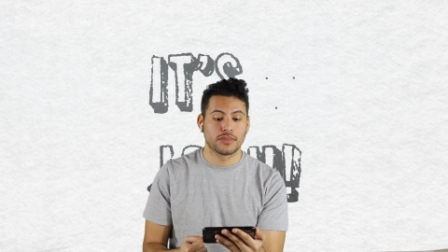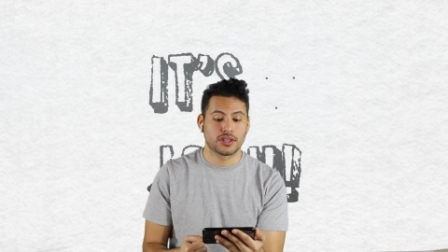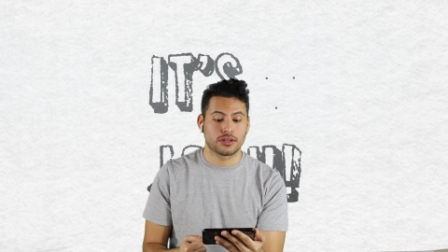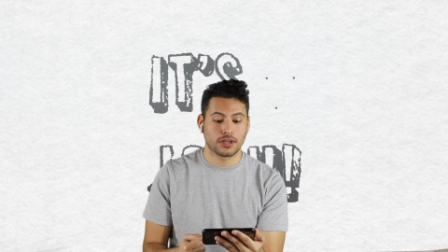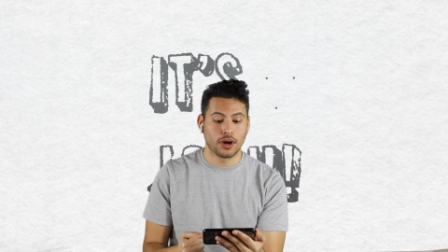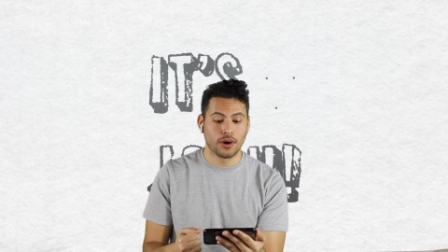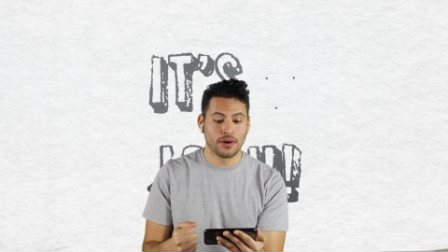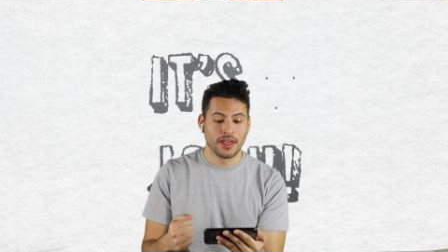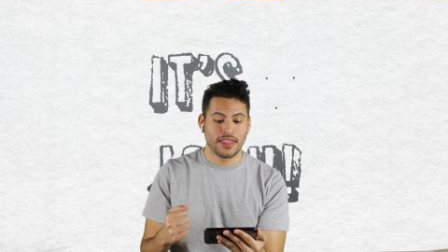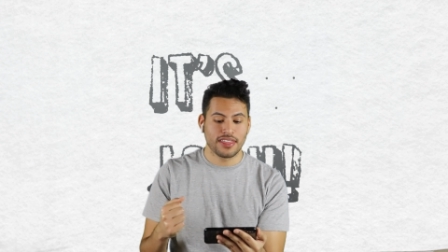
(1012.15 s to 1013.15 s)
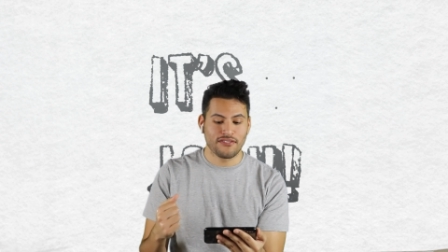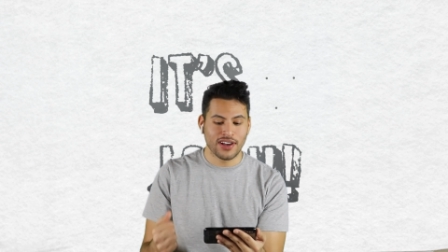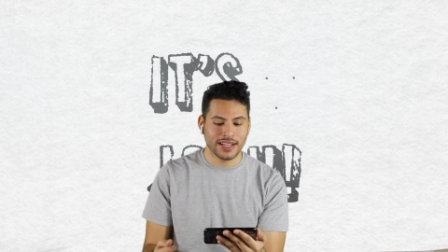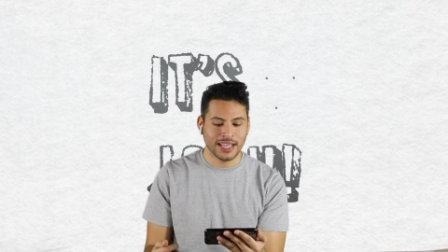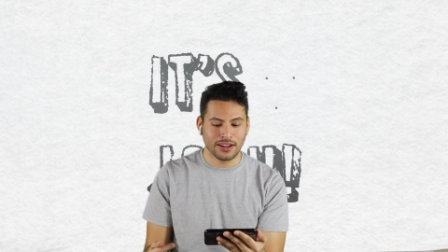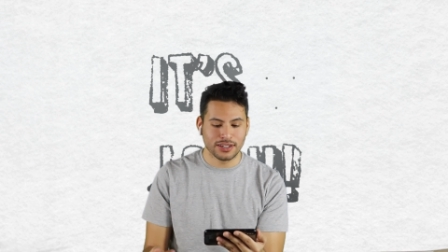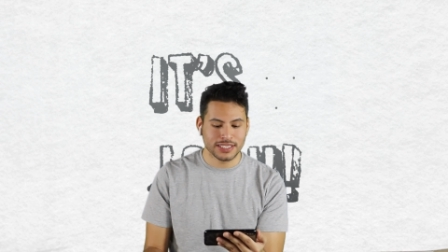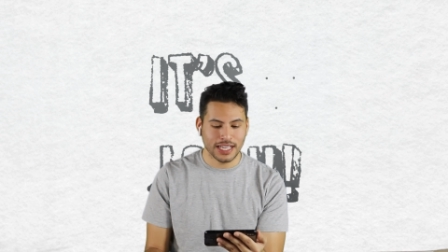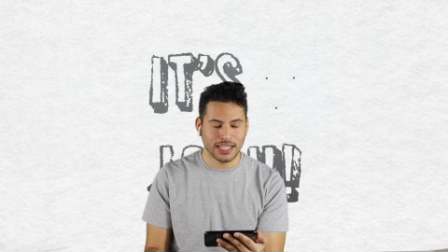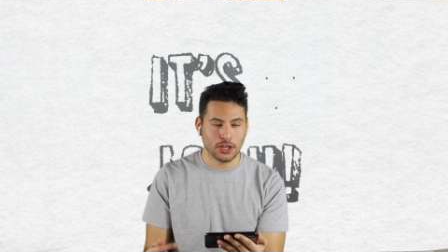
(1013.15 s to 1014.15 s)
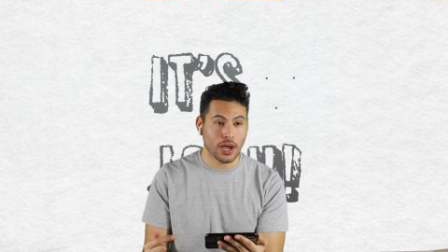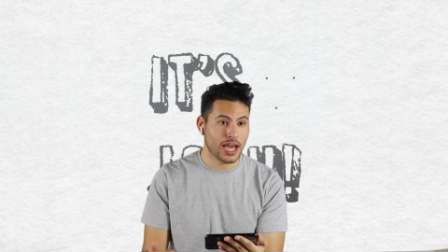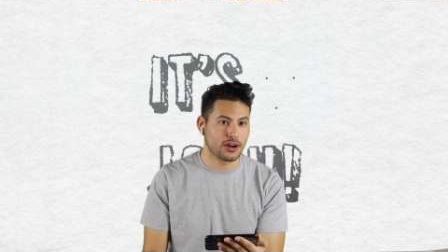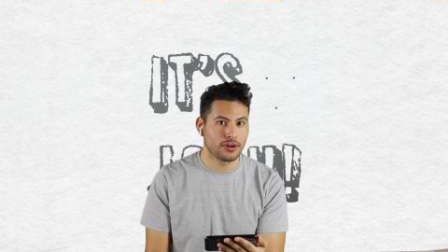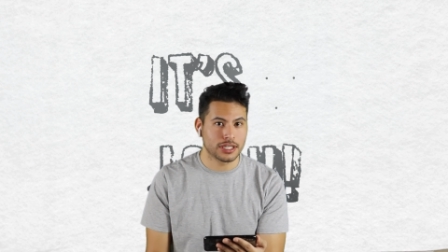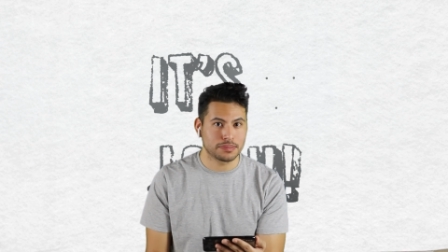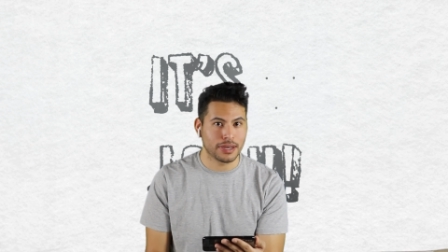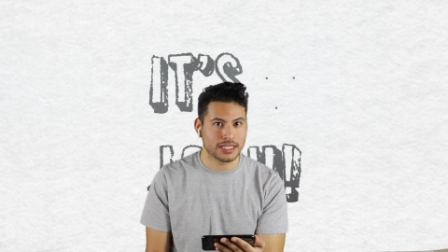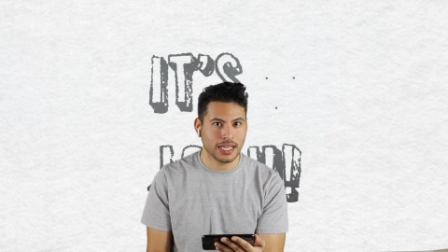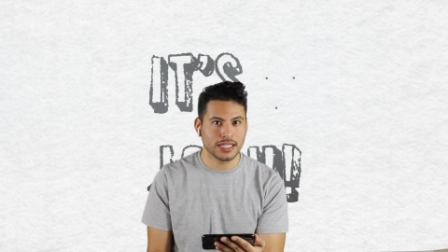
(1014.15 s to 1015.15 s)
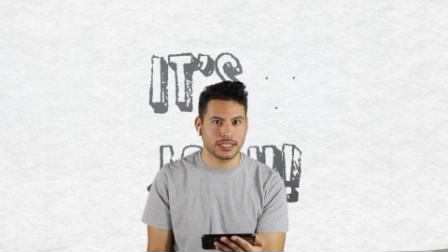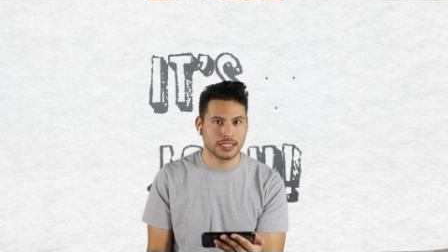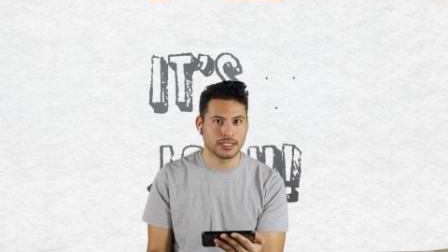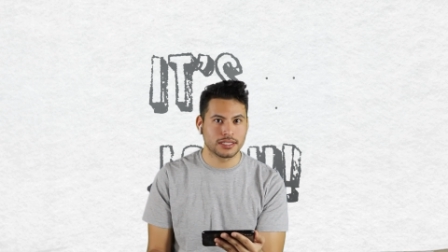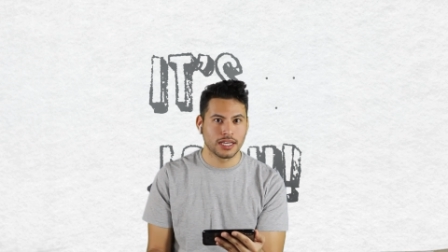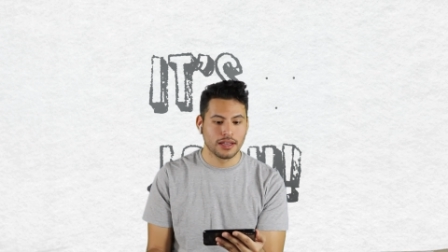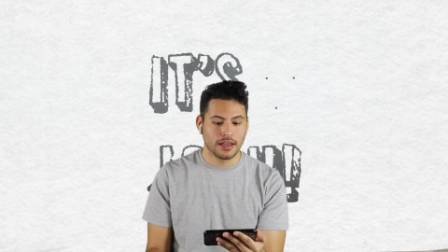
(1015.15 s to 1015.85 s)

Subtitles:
So the fact that you're saying that you had no expectations,